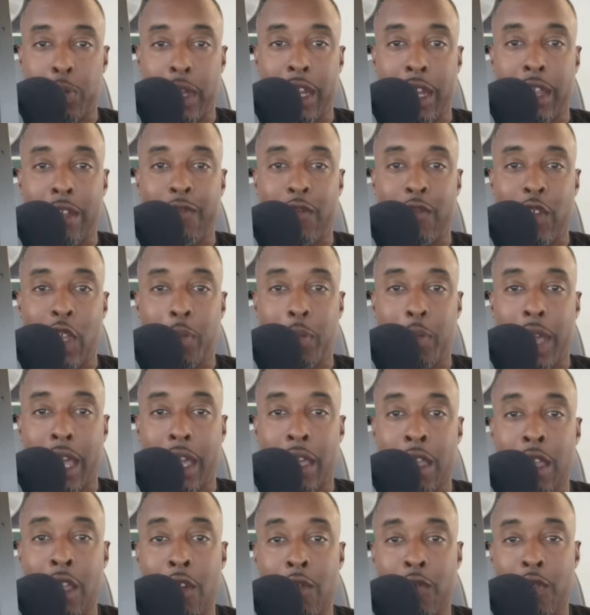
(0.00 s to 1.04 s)
Plenty of
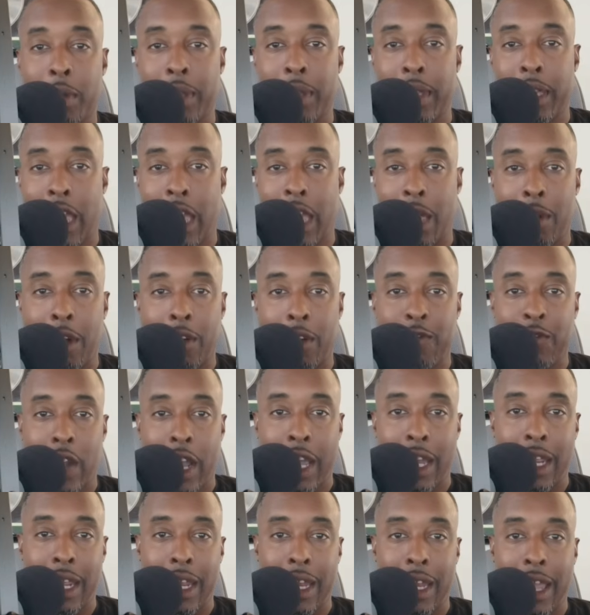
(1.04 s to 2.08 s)
feedback from the game on
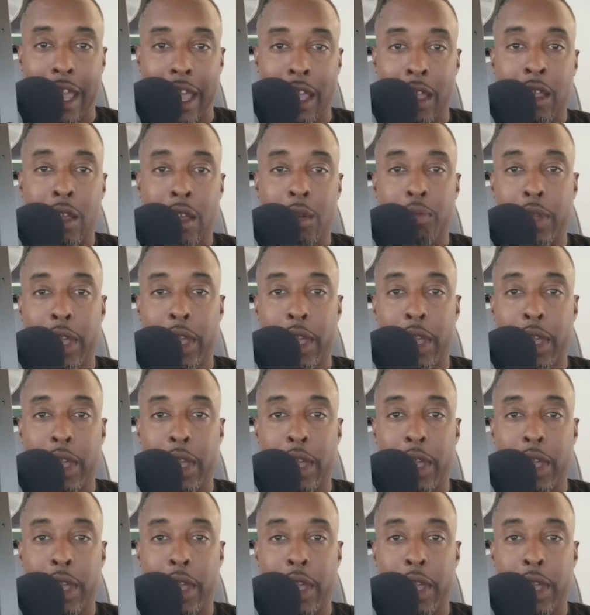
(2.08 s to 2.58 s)
Friday night,